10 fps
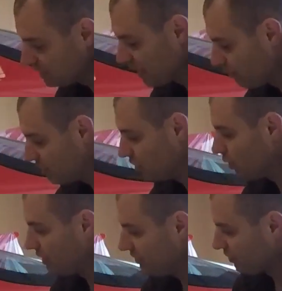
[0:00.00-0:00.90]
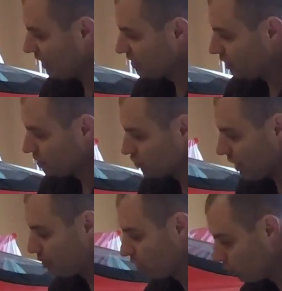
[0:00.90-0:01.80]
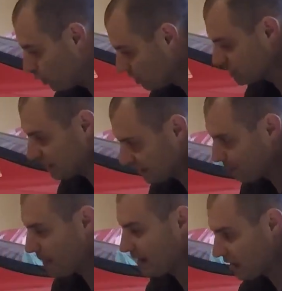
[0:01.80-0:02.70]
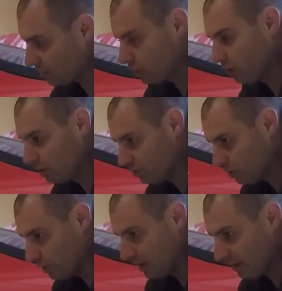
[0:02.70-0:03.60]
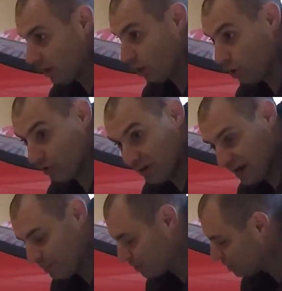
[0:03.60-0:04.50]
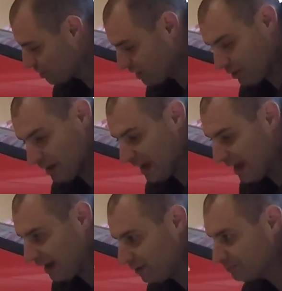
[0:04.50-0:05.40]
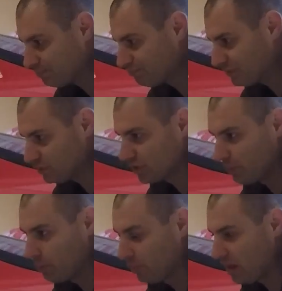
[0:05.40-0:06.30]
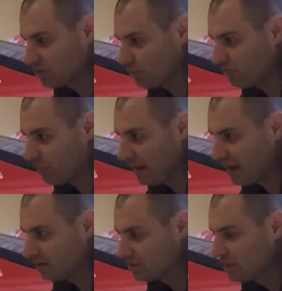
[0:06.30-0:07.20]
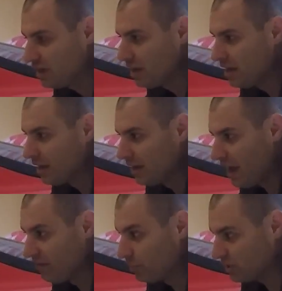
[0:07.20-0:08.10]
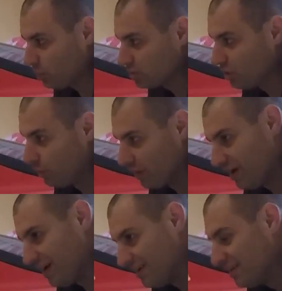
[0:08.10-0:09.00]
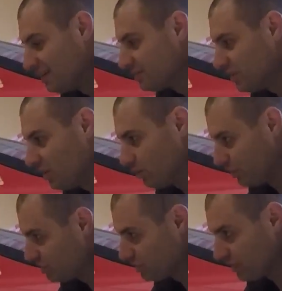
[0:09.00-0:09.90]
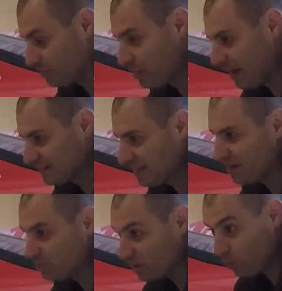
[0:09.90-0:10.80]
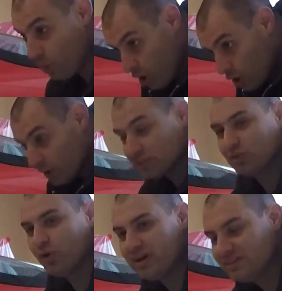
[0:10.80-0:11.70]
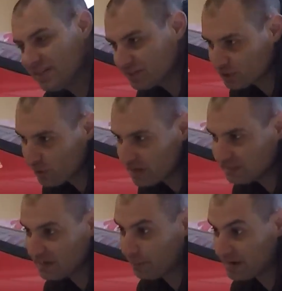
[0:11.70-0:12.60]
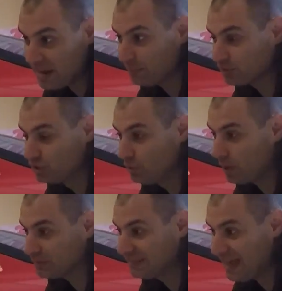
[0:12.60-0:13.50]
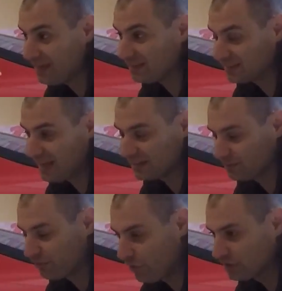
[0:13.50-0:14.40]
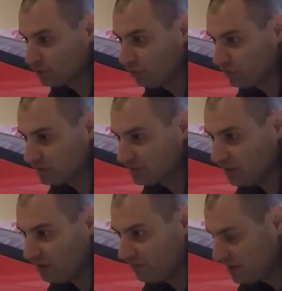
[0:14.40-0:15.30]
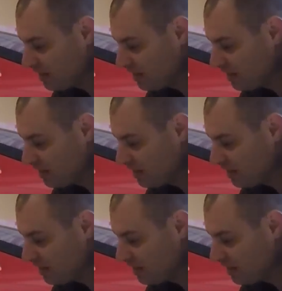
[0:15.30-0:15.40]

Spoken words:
getting ready to do it. He forgot to unstrap one of the wheels. He had to get back out of the car and do it. And like all the neighbors are coming out. There's a couple blocks away from my house. Everybody's like, what's going on? So this thing backs out and it was like, whoa, that's crazy, that's crazy. Now my neighbors knew I was getting this and they had some friends over and stuff.